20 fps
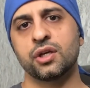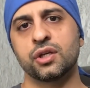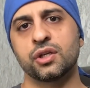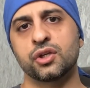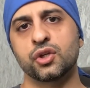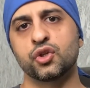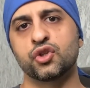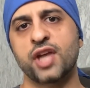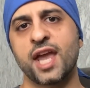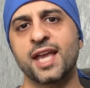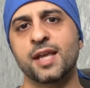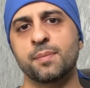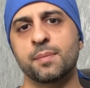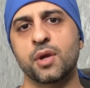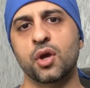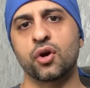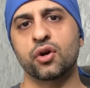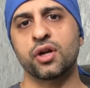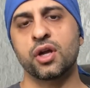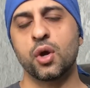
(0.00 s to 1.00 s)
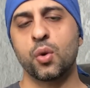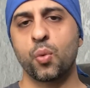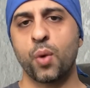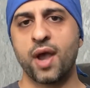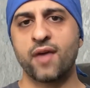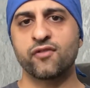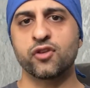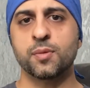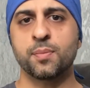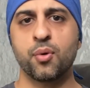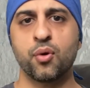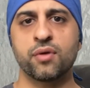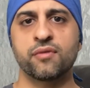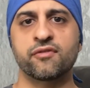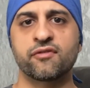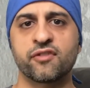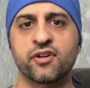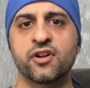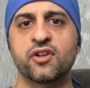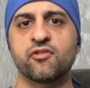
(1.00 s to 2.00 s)
you take me on, whatever you put in
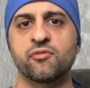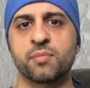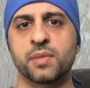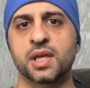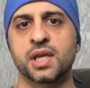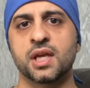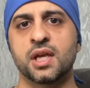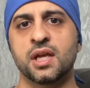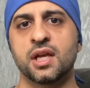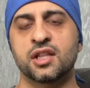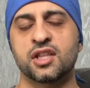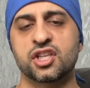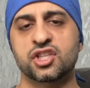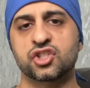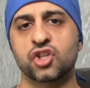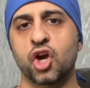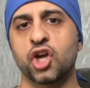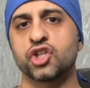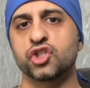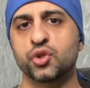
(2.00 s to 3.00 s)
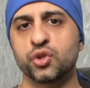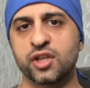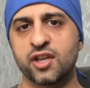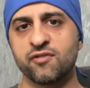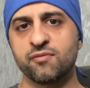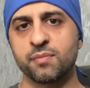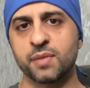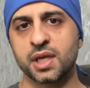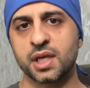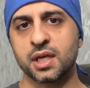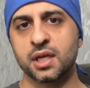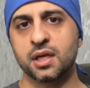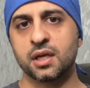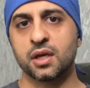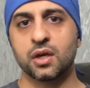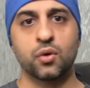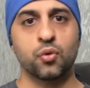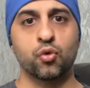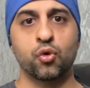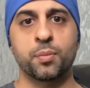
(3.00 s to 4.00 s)
front of me, the signs you give me
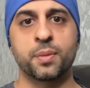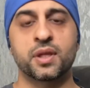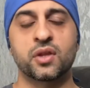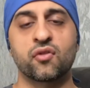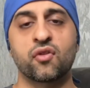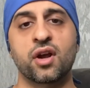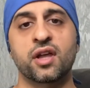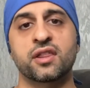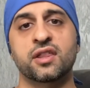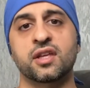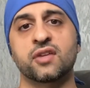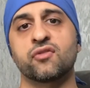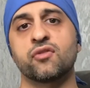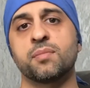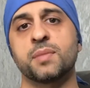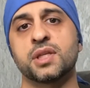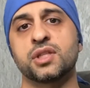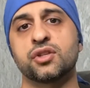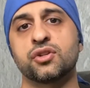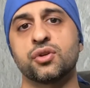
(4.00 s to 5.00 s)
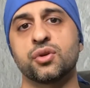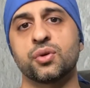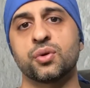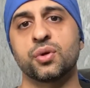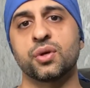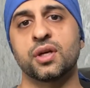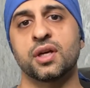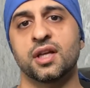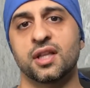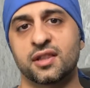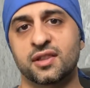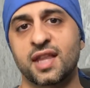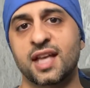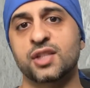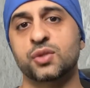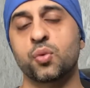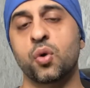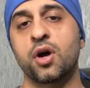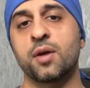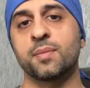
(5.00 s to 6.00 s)
will be the right thing for me to do.
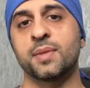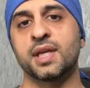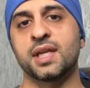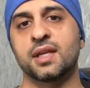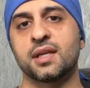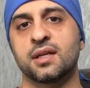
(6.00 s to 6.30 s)
That's what I mean.